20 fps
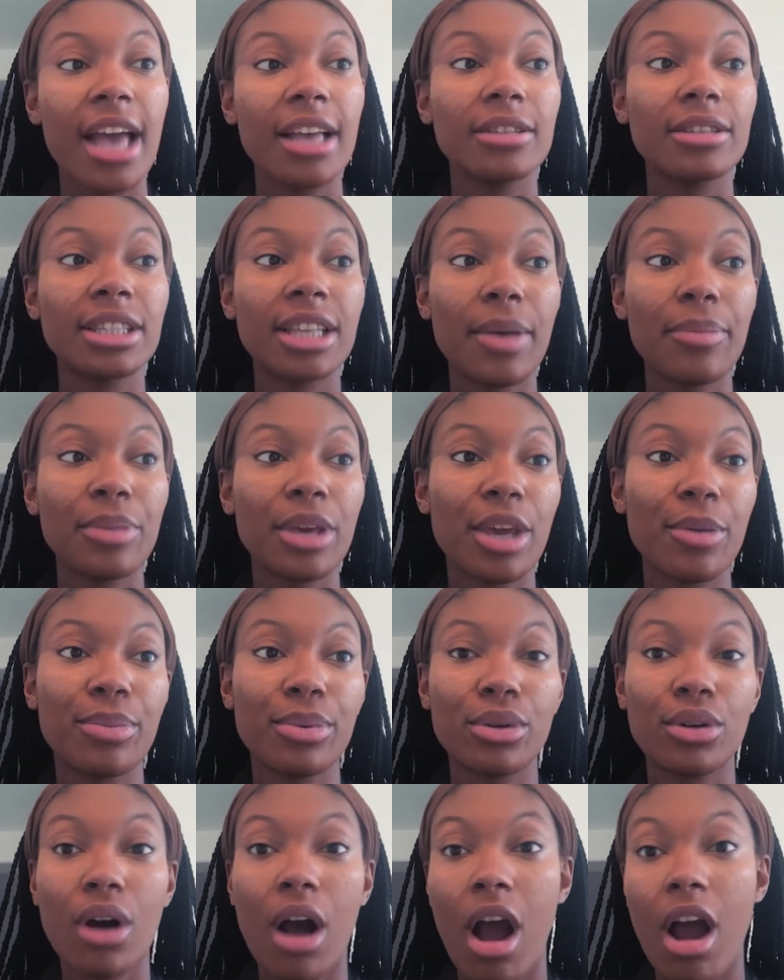Some
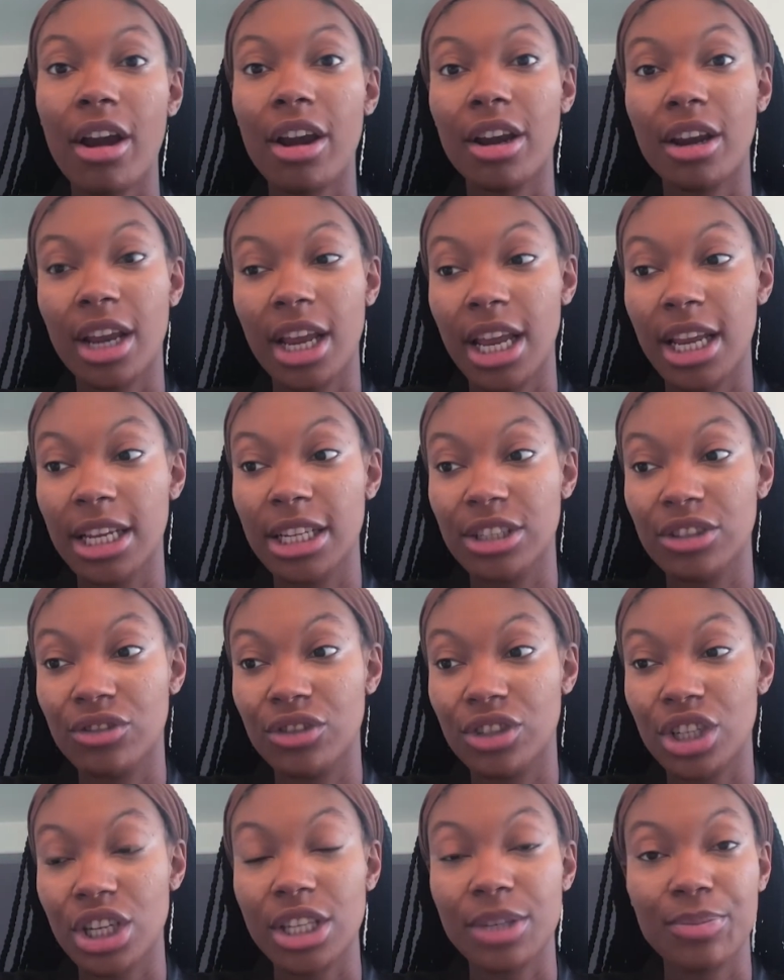people are
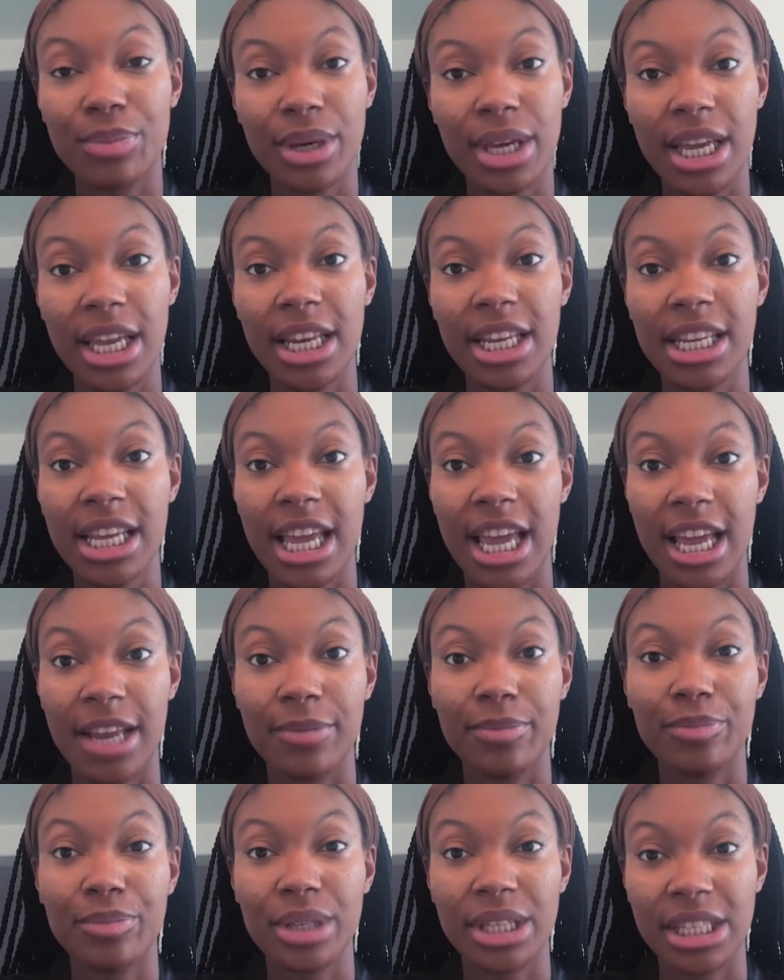just put
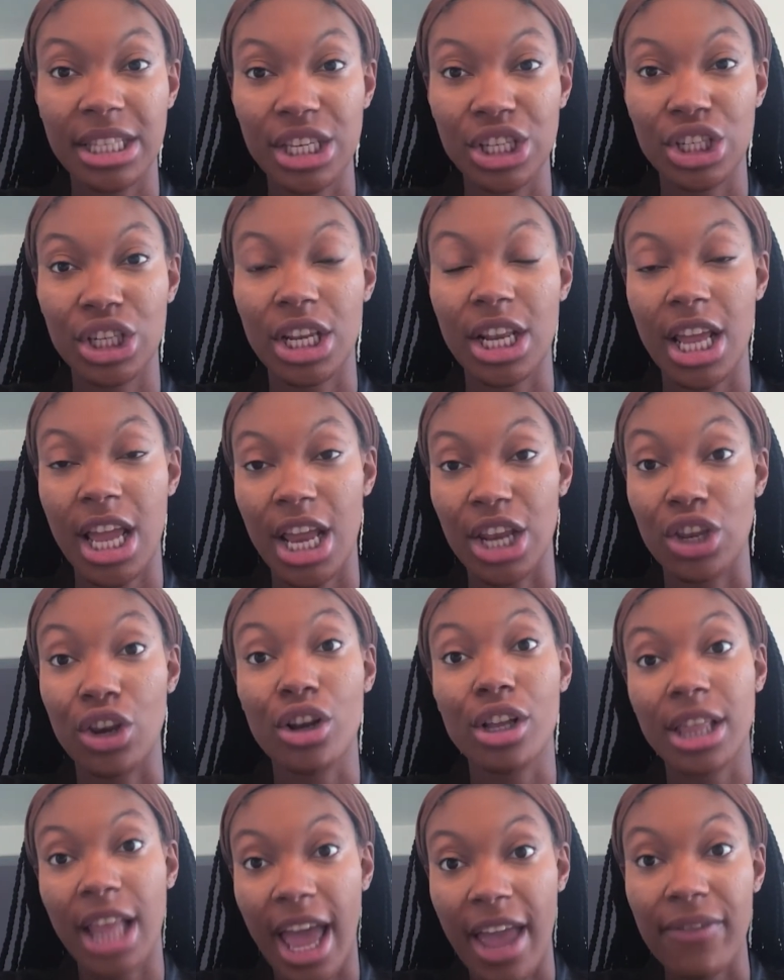in position in
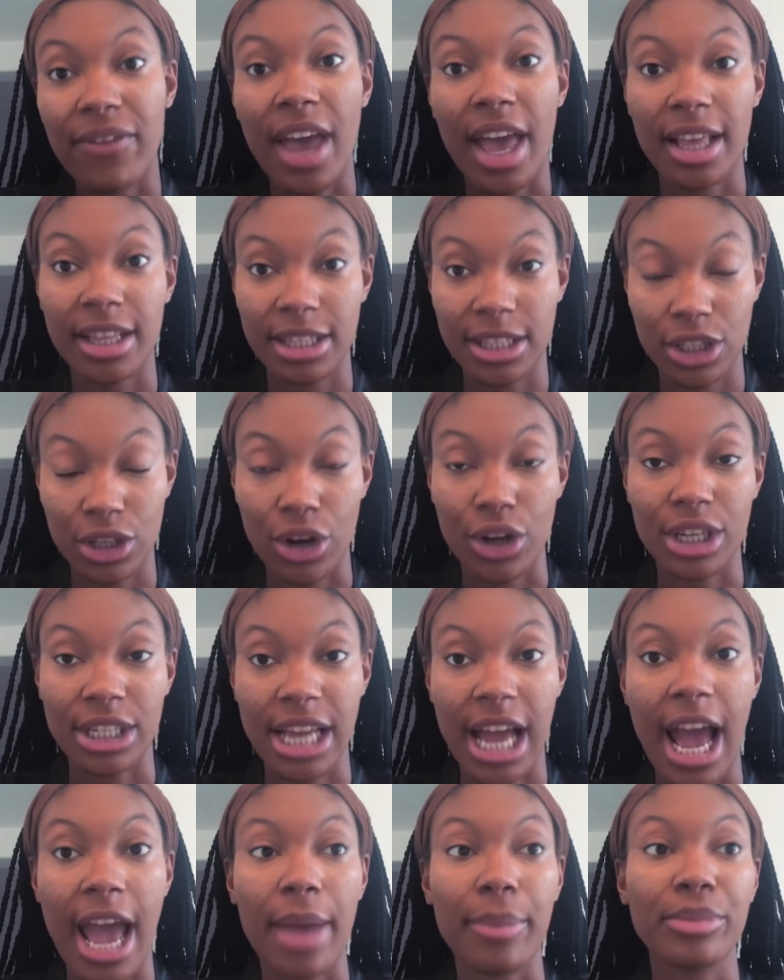your life at certain
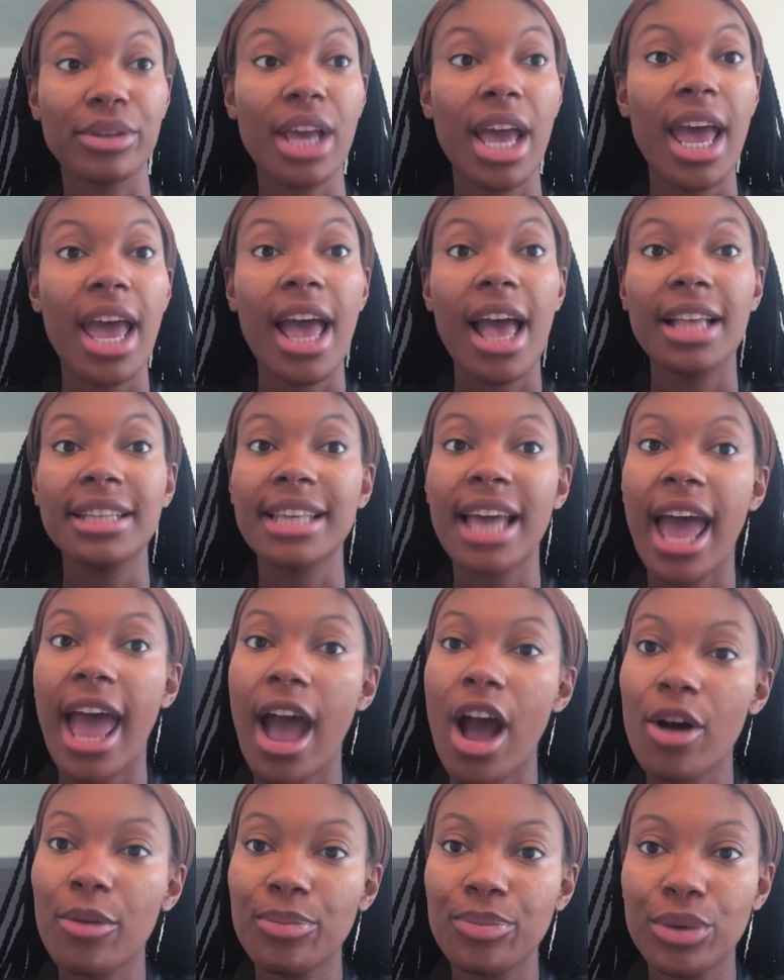times to
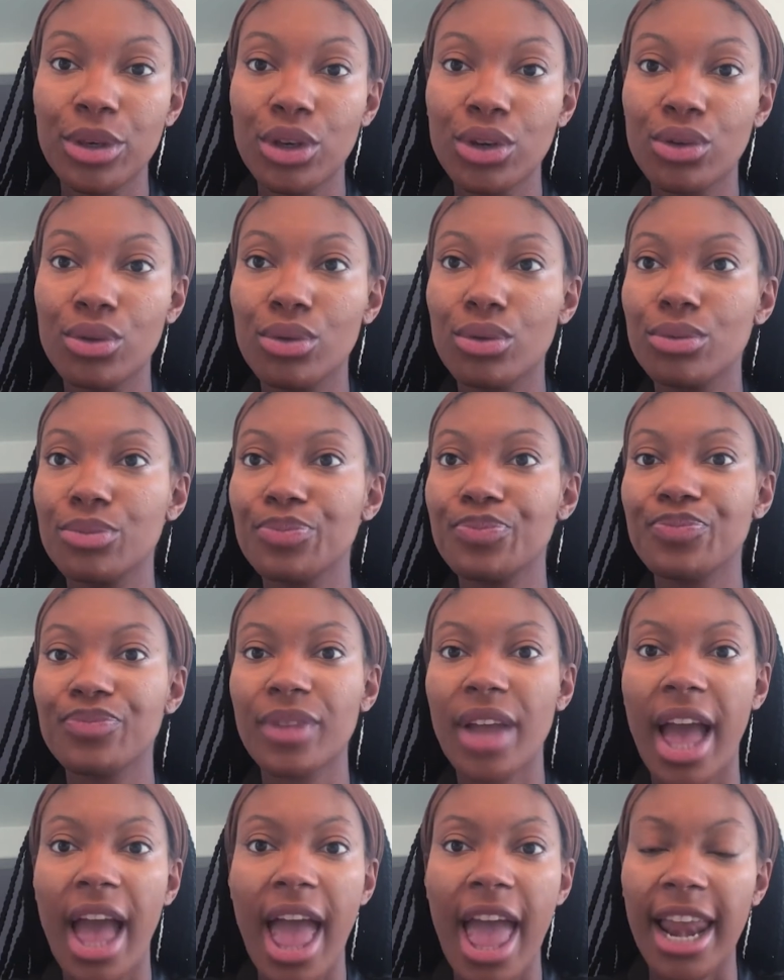help you
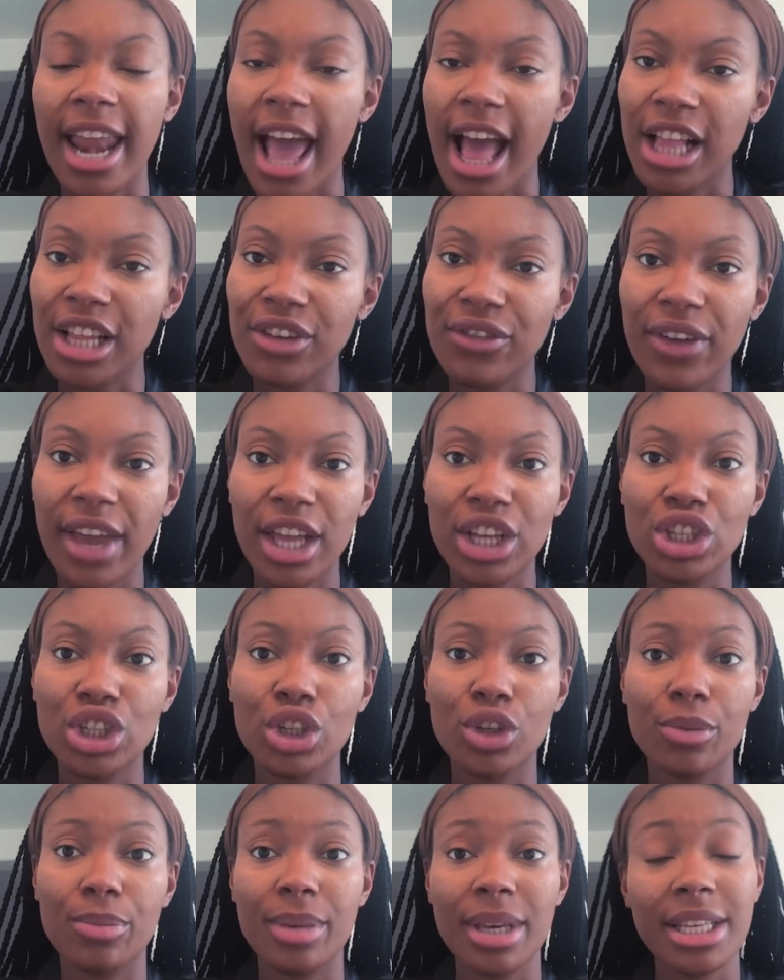and elevate
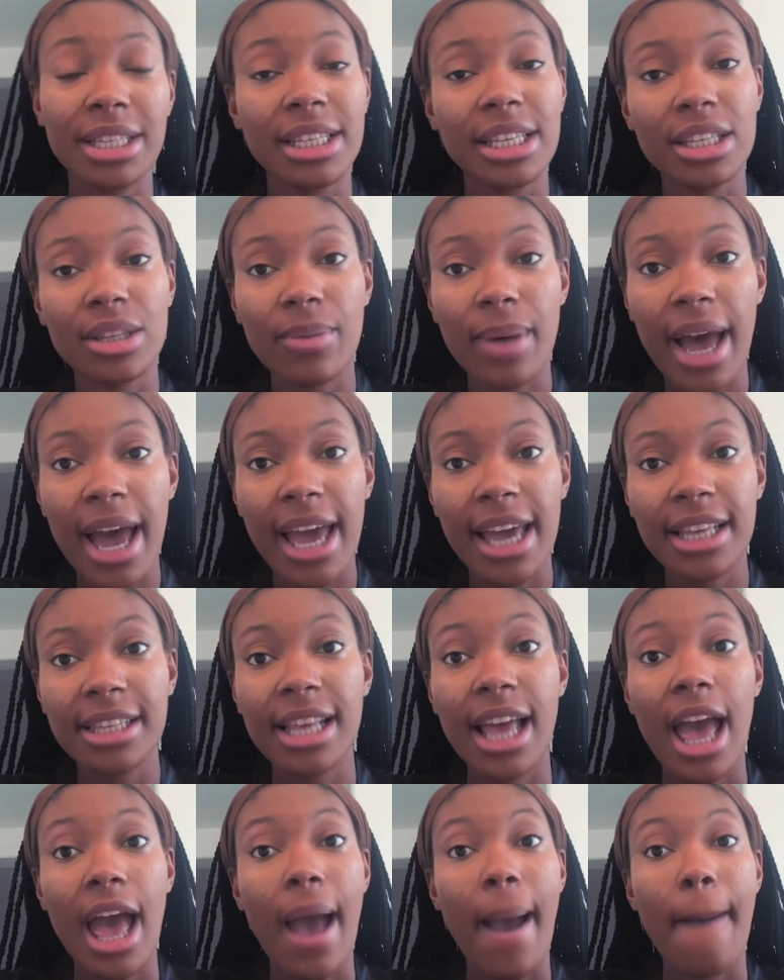you business-wise,
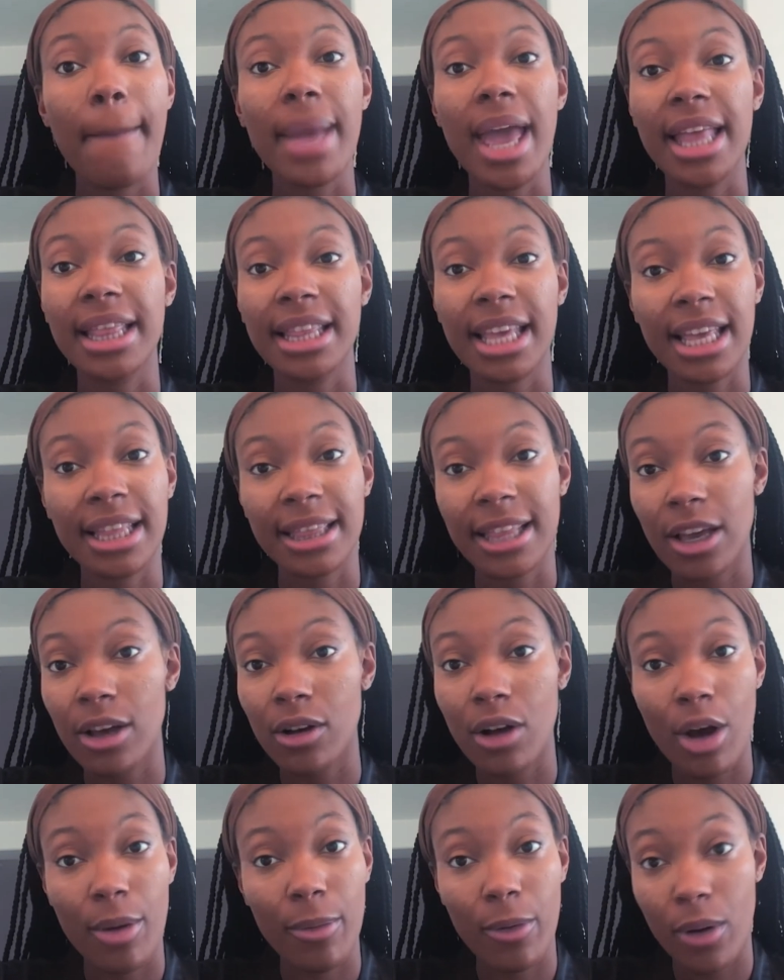and then they'll
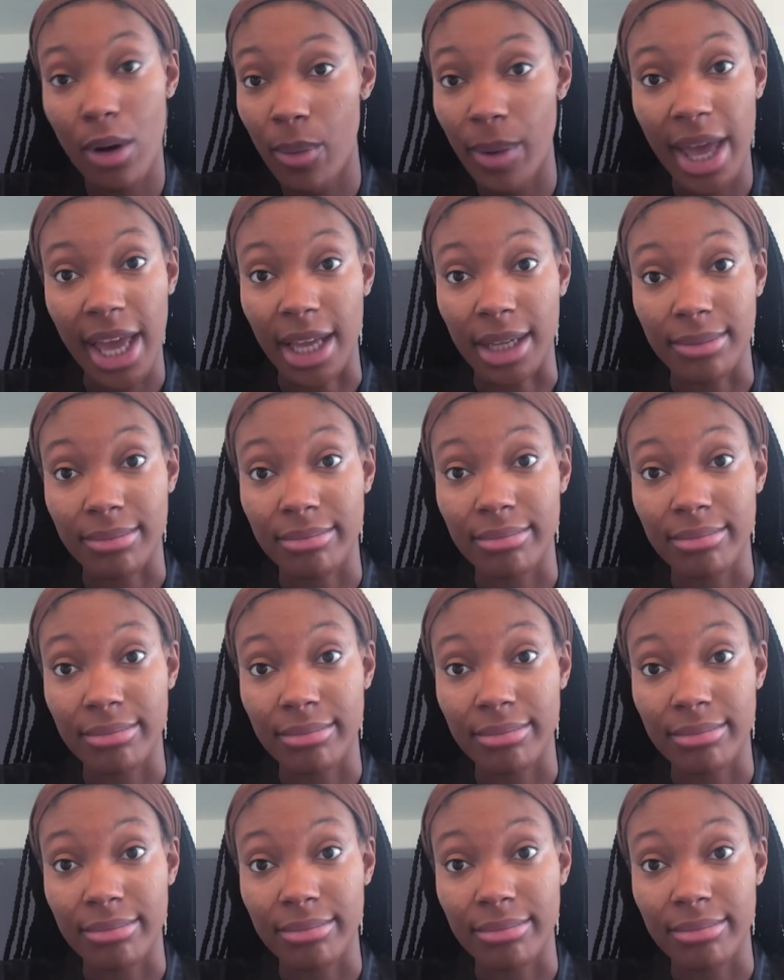go away.